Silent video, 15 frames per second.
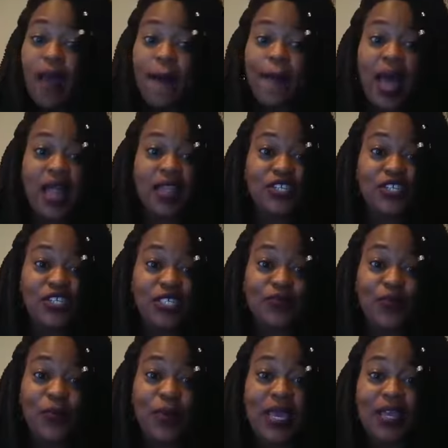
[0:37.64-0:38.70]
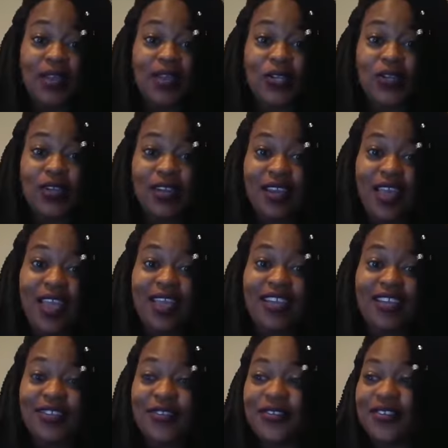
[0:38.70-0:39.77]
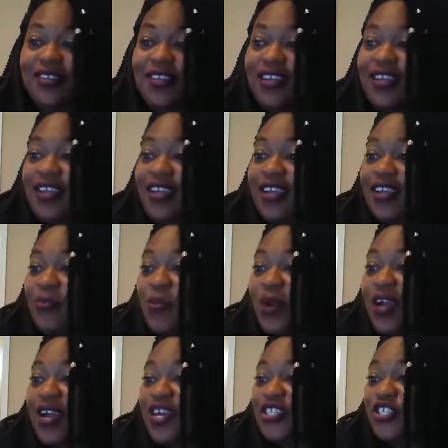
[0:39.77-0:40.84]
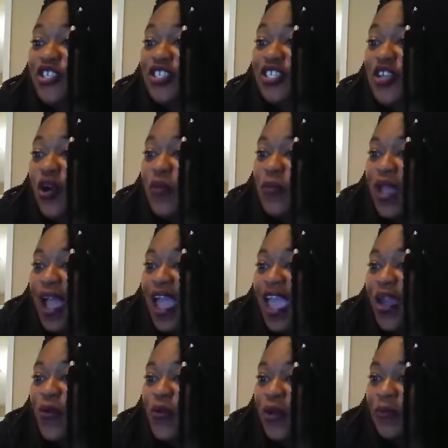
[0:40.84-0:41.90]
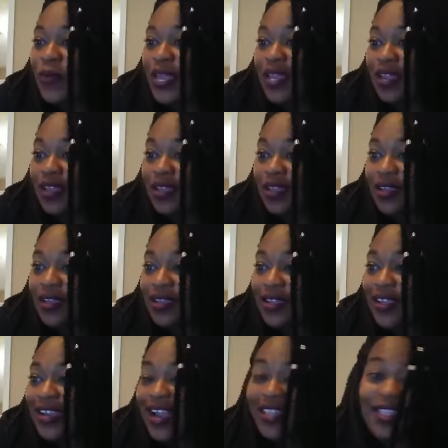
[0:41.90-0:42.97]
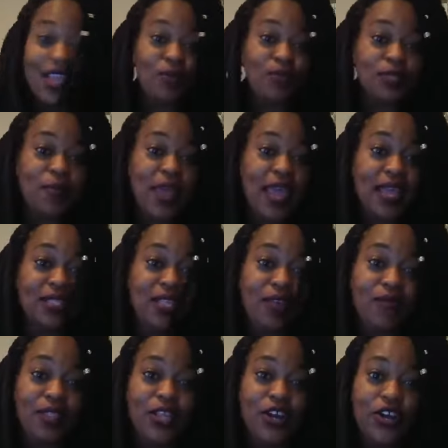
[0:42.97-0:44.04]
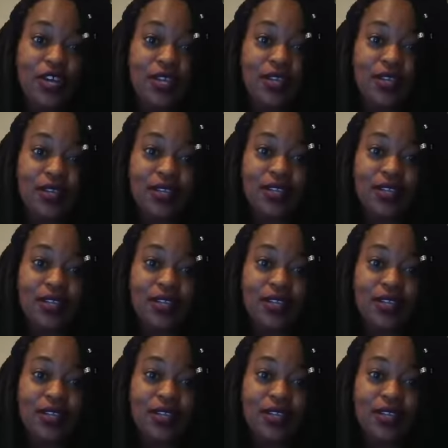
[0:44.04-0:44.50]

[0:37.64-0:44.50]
Apologies for being a little late. My cousin just told me I had 1 minute, and I think it was past 7:30.